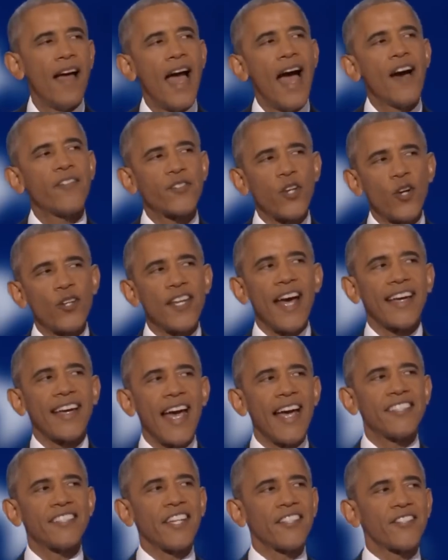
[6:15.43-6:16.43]
After
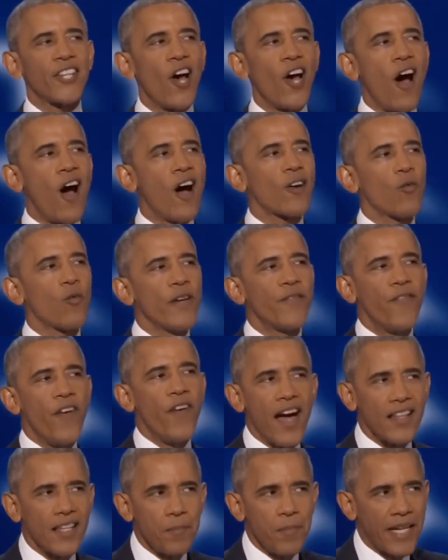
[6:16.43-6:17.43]
decades of talk, we
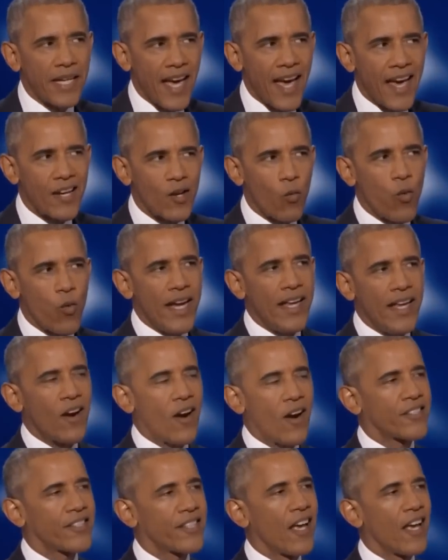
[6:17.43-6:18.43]
finally began to wean
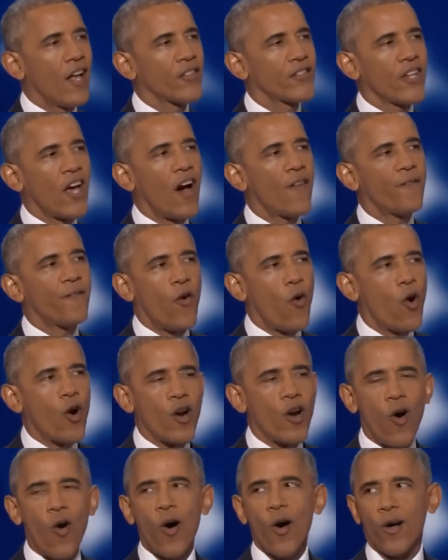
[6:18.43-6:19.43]
ourselves off
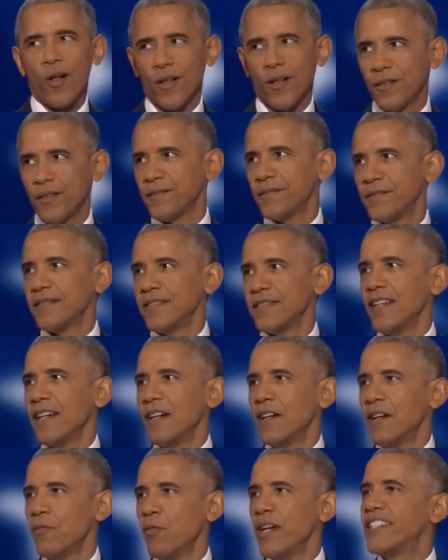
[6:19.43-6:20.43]
foreign oil.
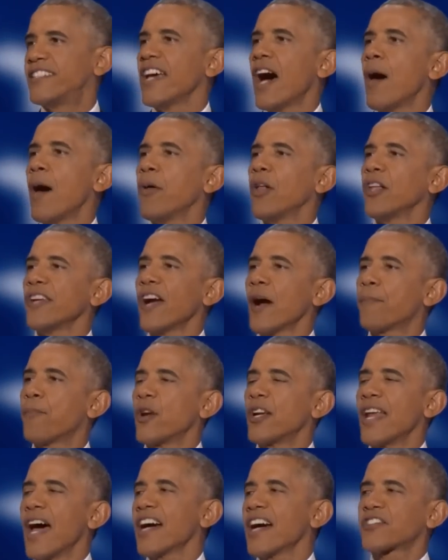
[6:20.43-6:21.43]
We doubled our
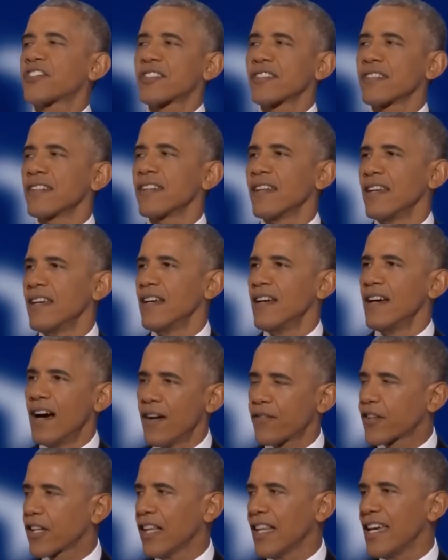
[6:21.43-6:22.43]
production
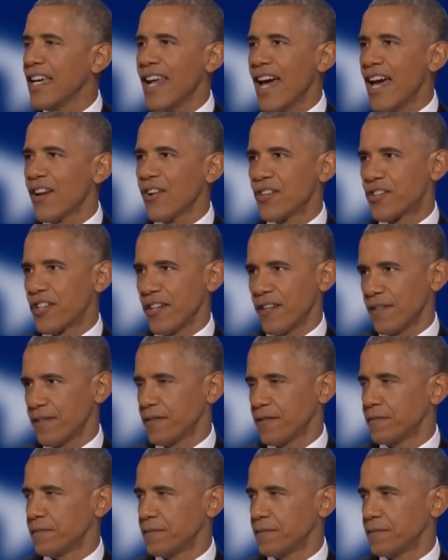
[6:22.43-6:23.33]
of clean energy.